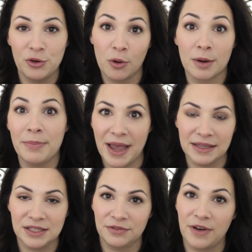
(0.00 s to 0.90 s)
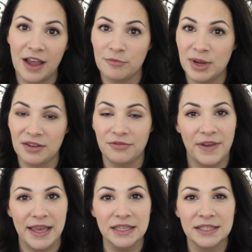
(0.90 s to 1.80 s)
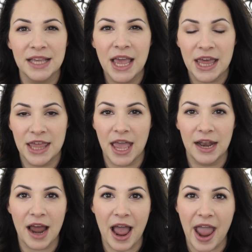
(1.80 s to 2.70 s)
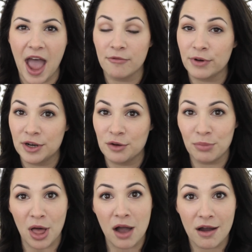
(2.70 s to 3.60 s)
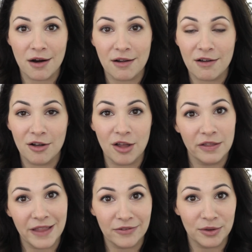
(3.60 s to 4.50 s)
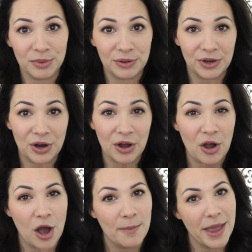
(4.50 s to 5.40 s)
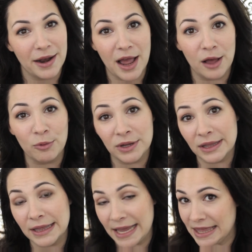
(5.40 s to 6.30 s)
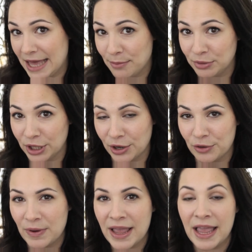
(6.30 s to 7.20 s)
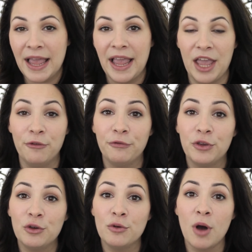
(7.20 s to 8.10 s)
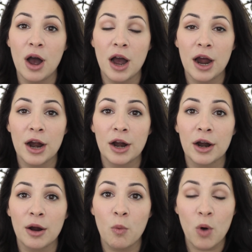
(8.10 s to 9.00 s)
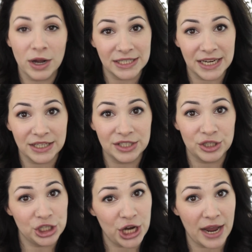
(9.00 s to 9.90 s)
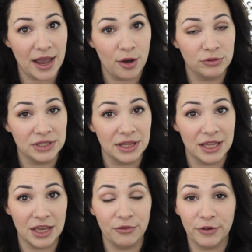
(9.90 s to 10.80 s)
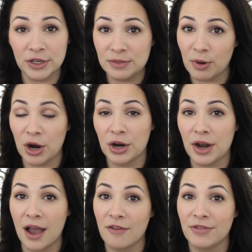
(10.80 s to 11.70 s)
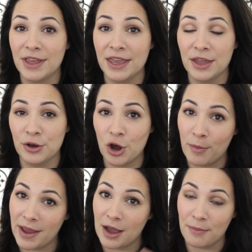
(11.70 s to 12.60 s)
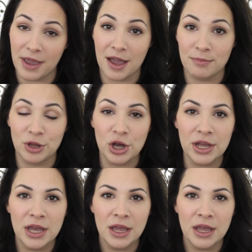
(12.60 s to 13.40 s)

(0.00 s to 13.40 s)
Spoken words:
your best 5-minute face, then I have written a blog article on lovingbeauty.com, and I will link that below. If you are wanting to check out the first part of the no makeup look